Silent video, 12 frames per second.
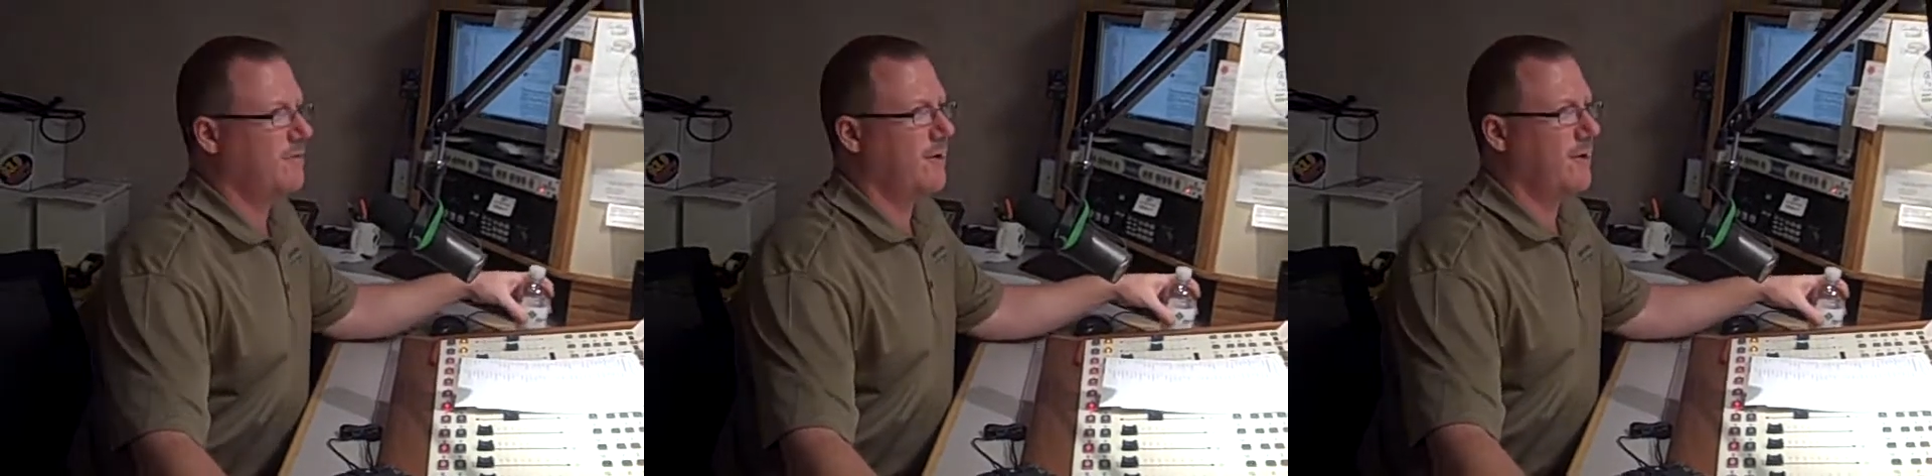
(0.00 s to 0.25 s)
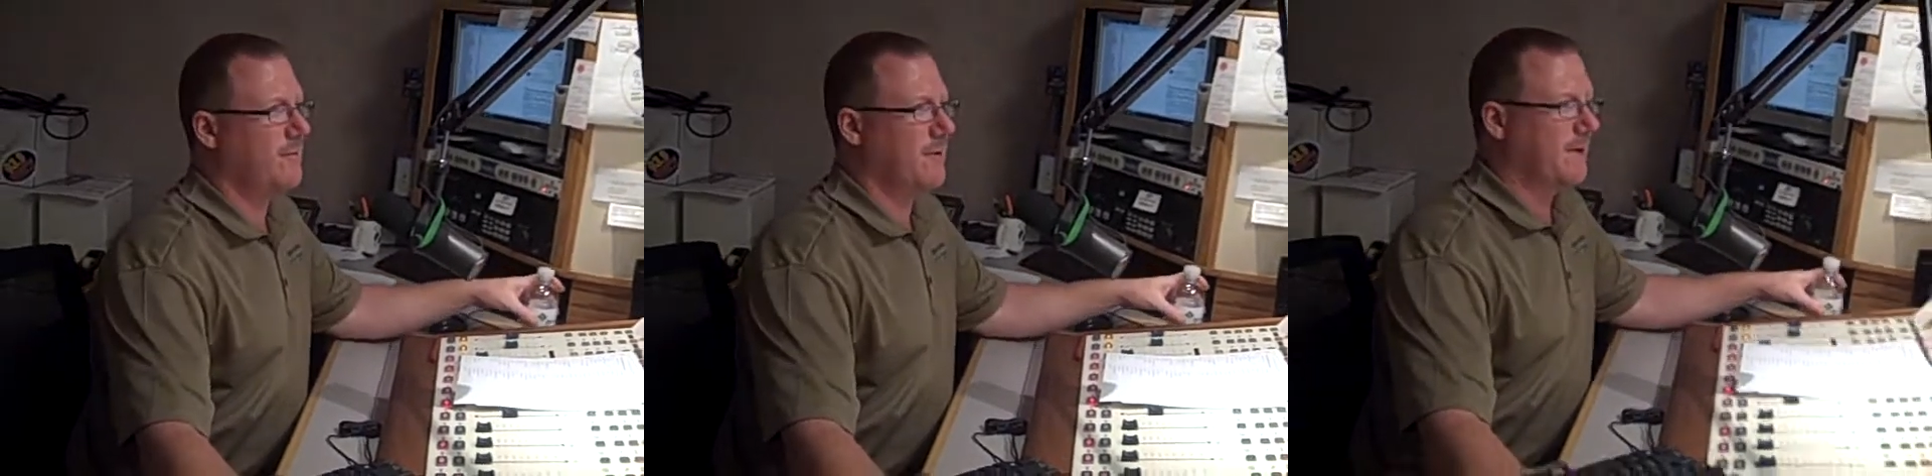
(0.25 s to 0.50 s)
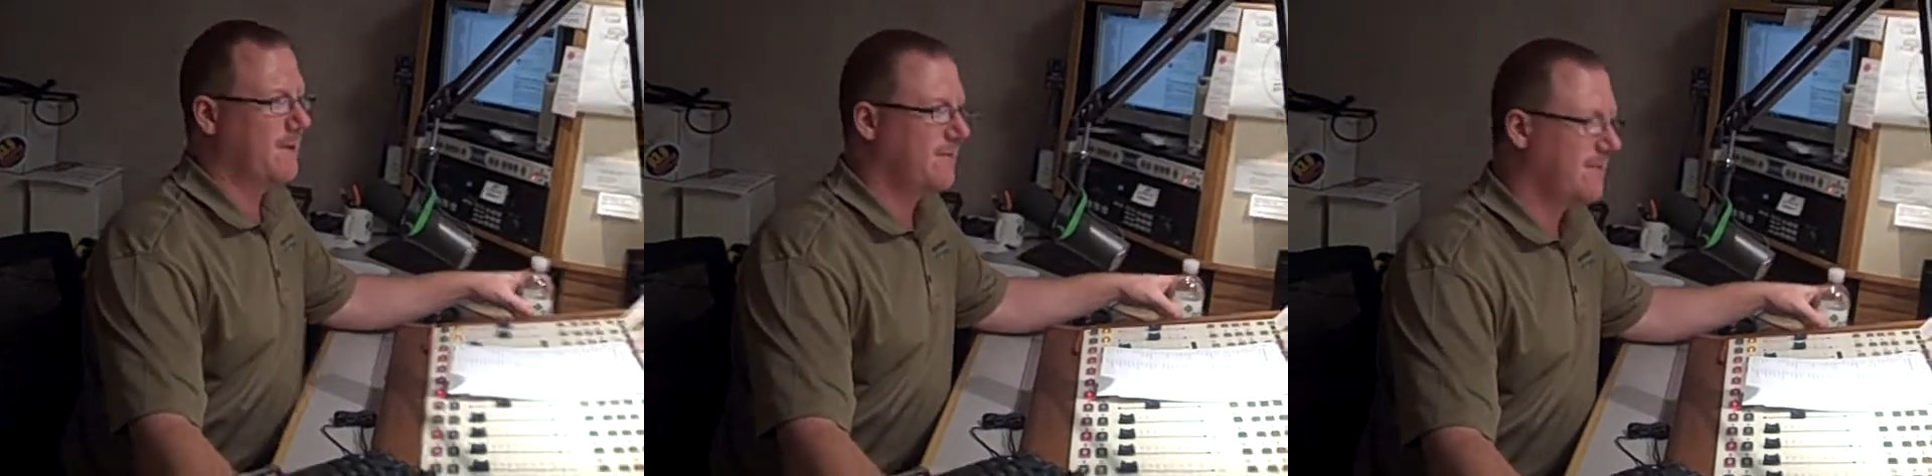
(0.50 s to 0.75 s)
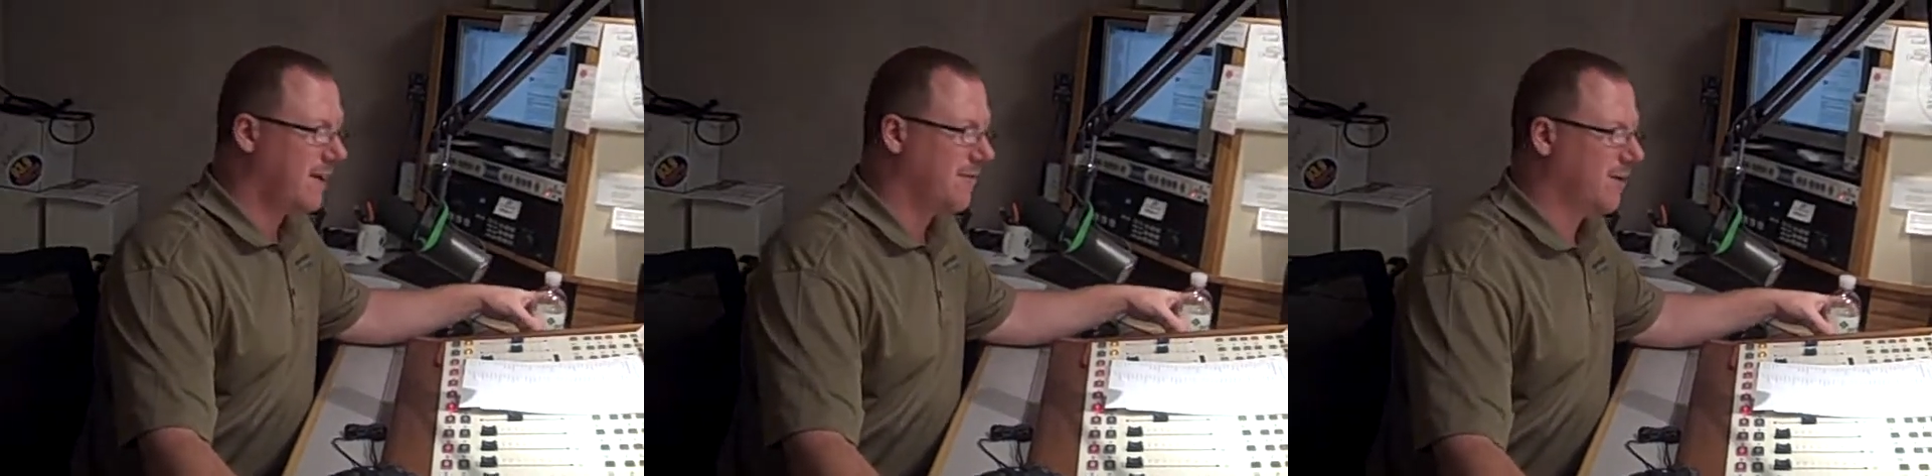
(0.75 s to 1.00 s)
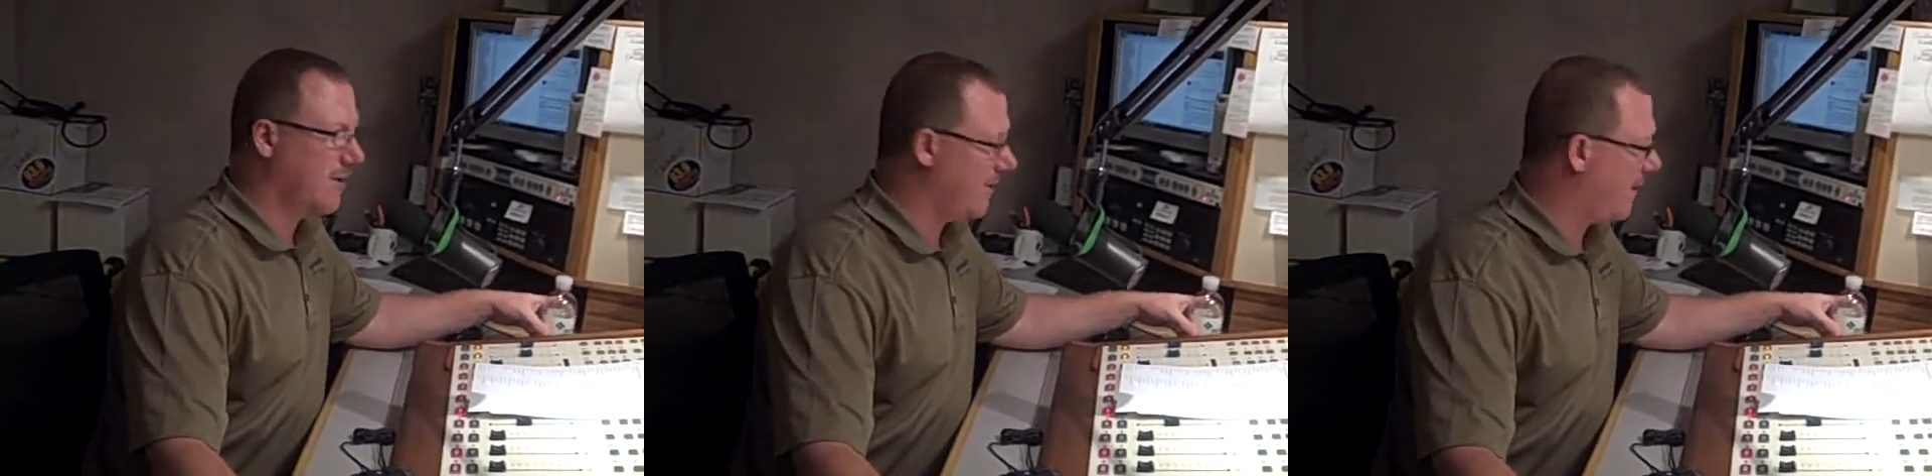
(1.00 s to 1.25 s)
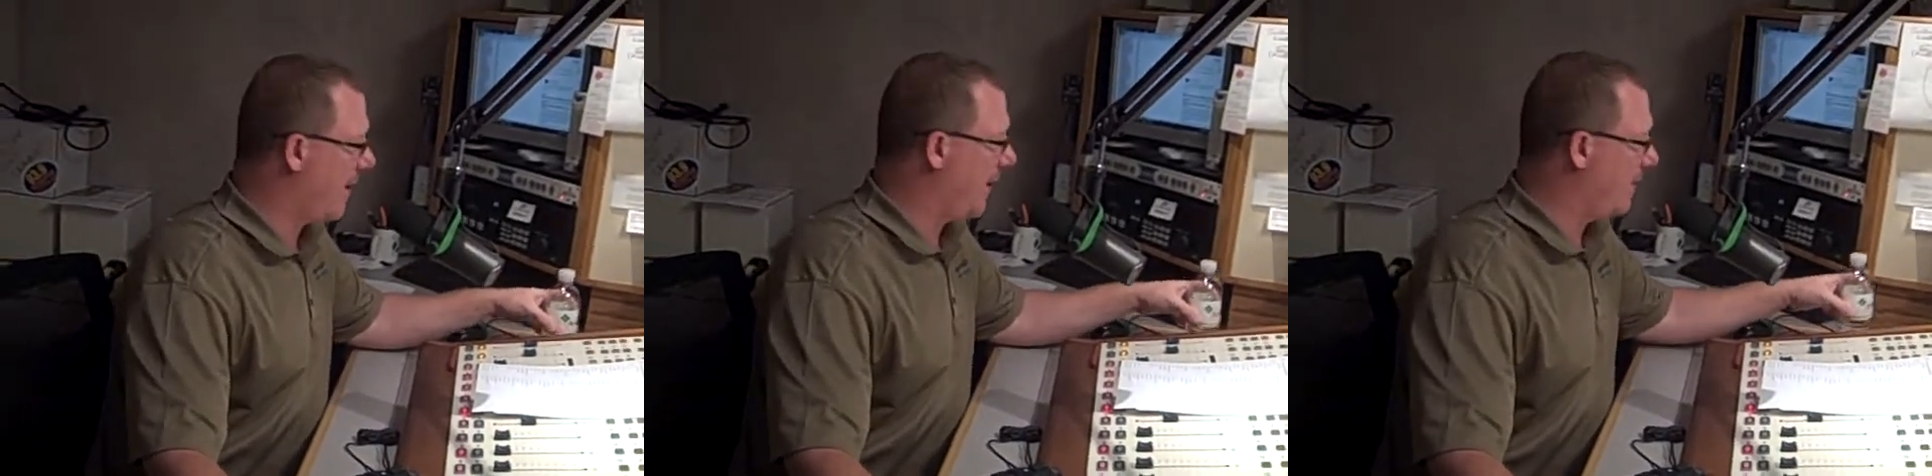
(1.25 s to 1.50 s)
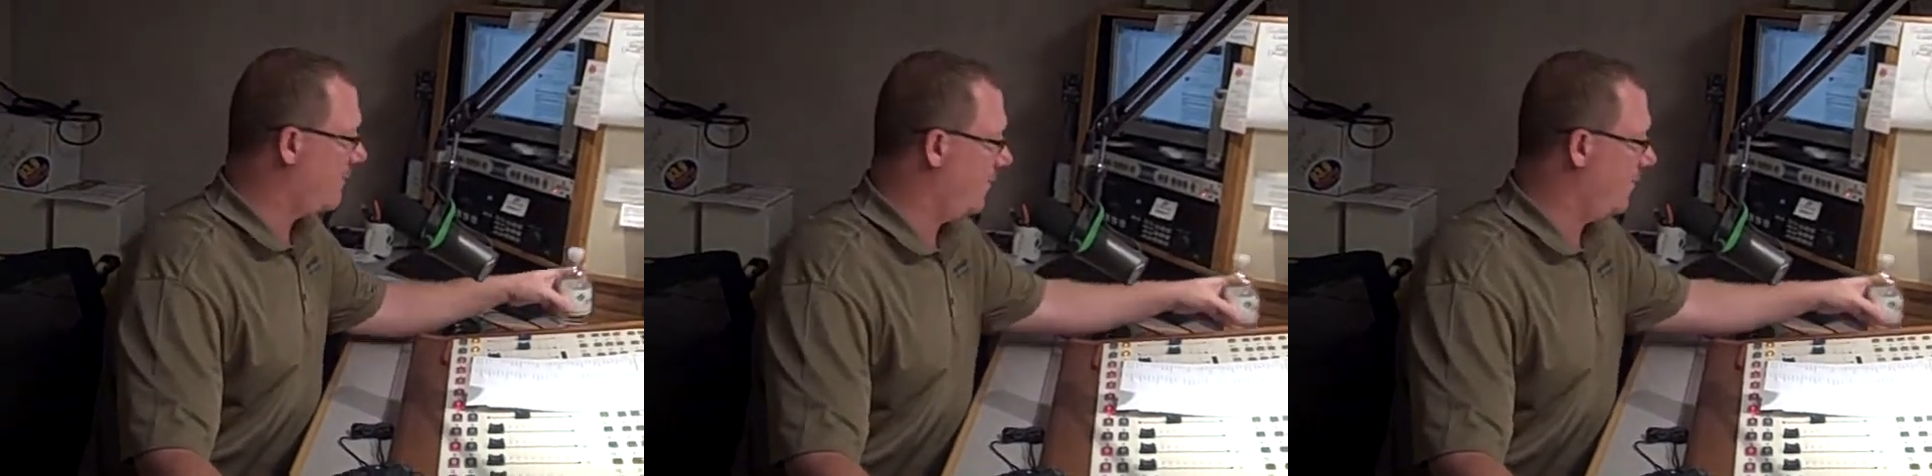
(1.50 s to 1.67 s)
off at 7 o'clock.